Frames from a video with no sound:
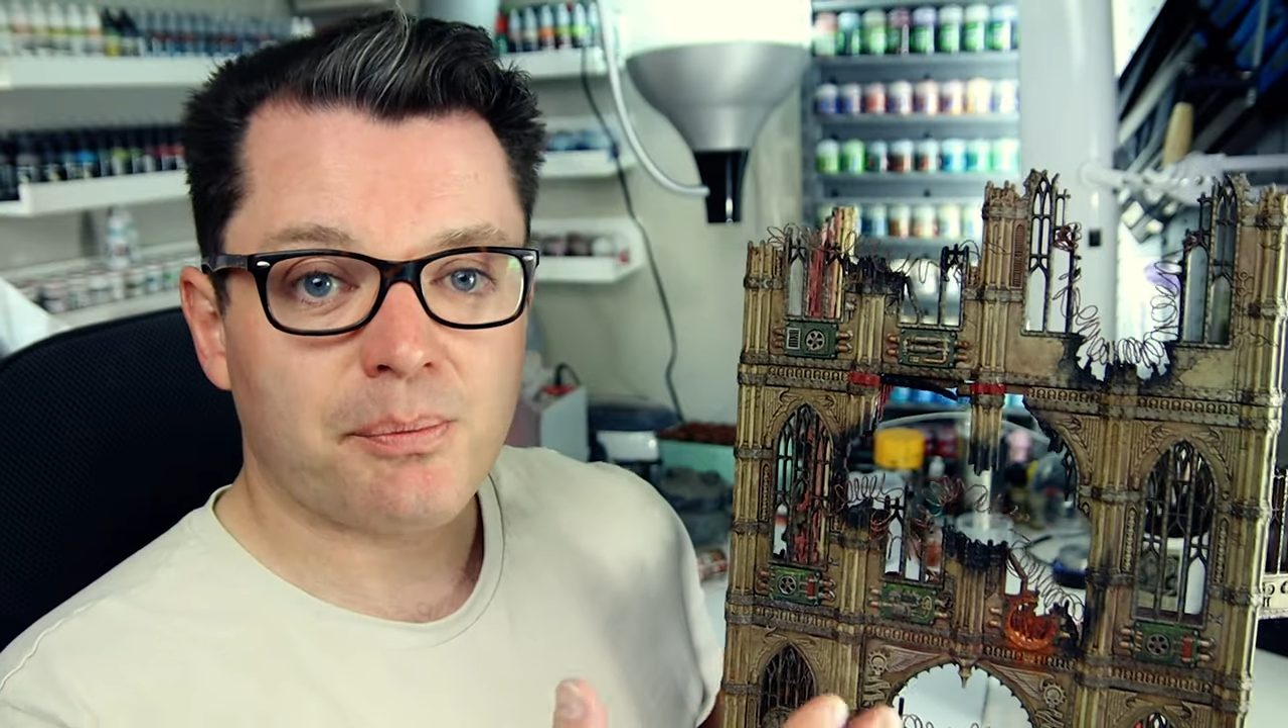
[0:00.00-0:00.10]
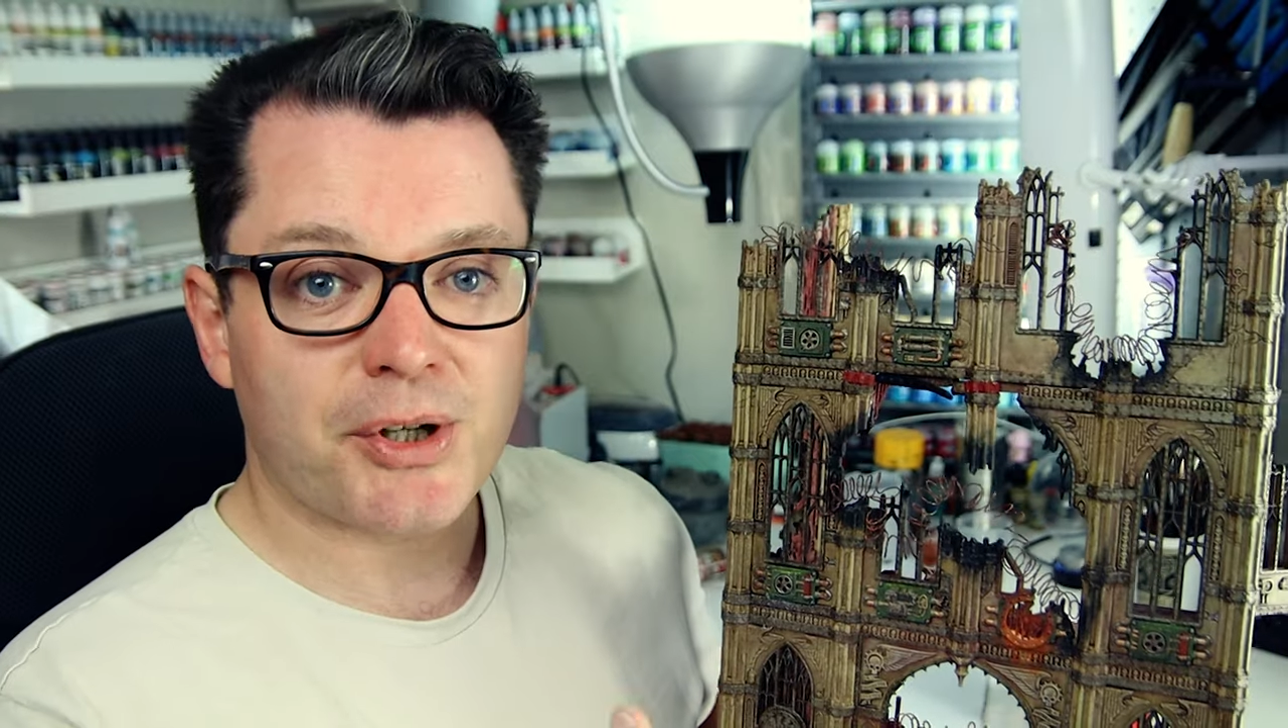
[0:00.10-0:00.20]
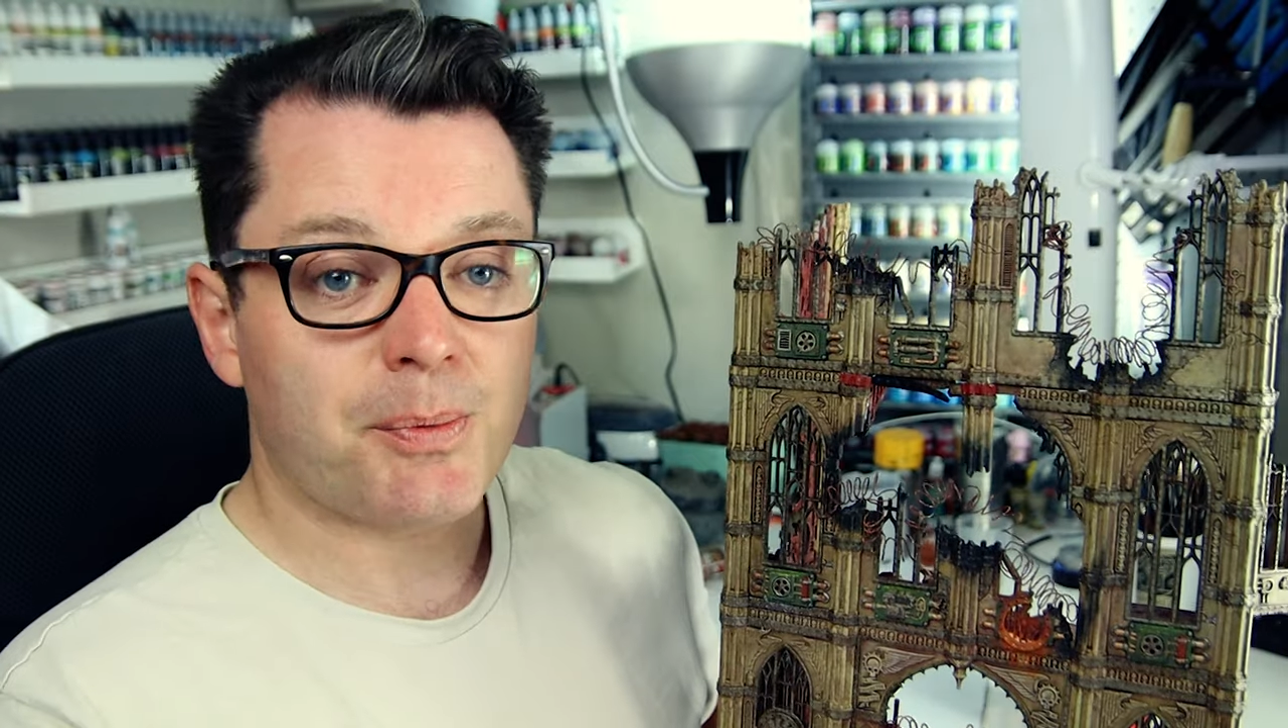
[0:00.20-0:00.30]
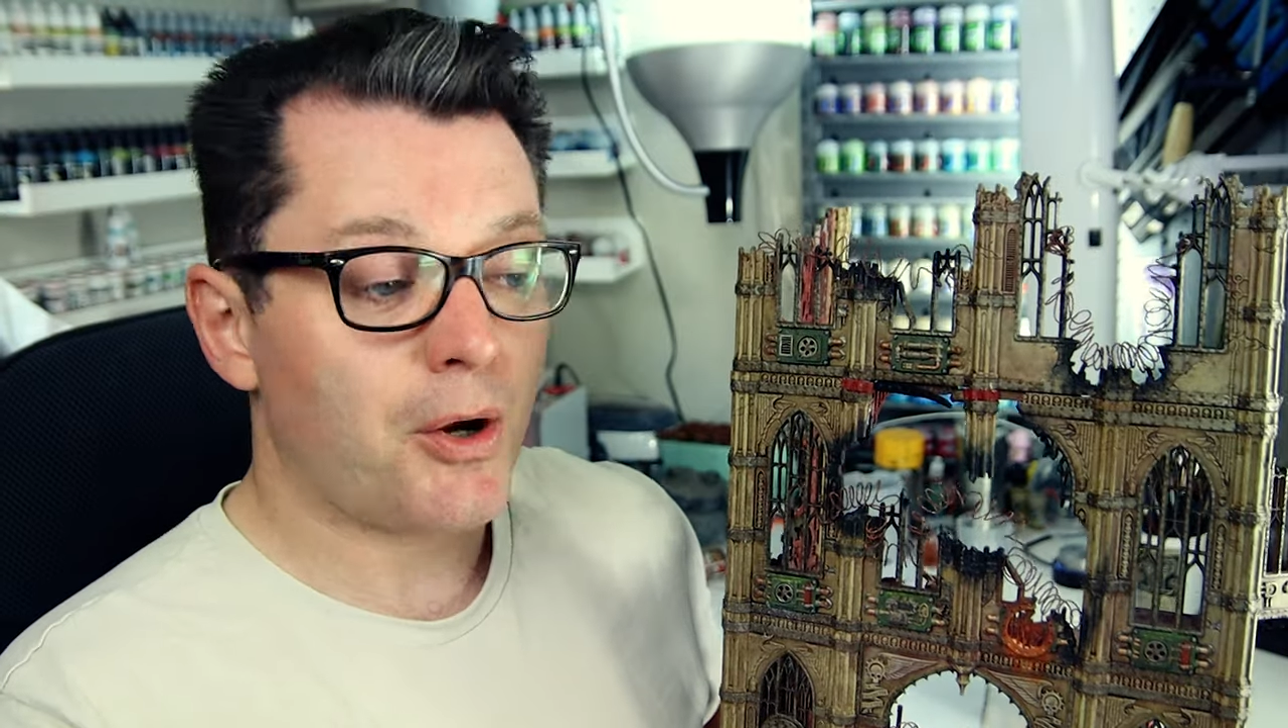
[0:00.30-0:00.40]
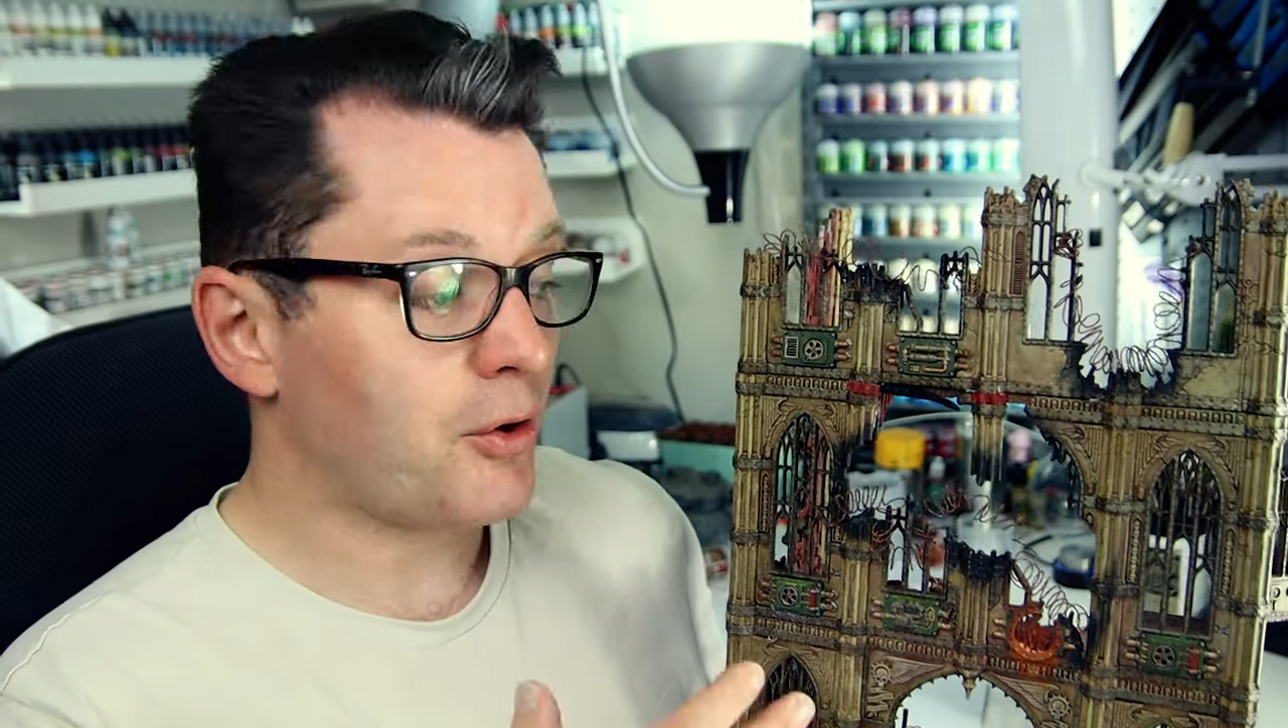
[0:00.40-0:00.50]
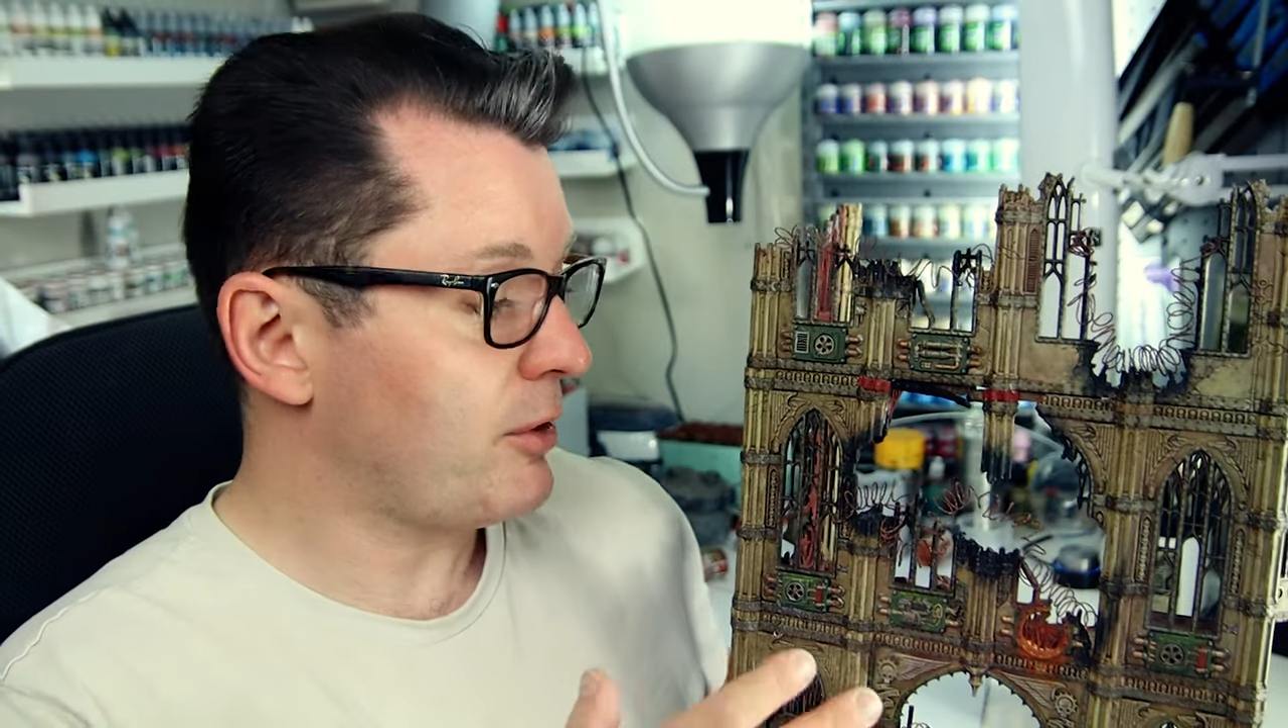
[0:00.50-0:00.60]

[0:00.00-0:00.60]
bespoke